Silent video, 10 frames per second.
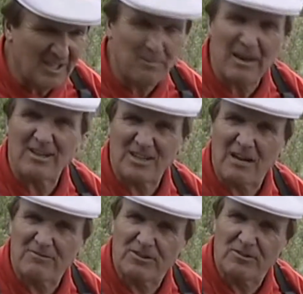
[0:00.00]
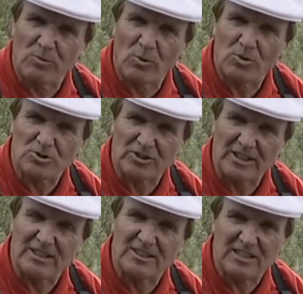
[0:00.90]
about a cupful of water in
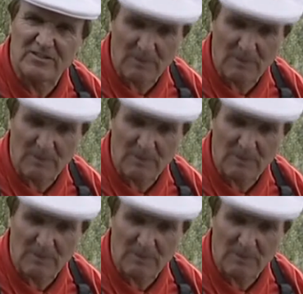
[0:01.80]
it and leave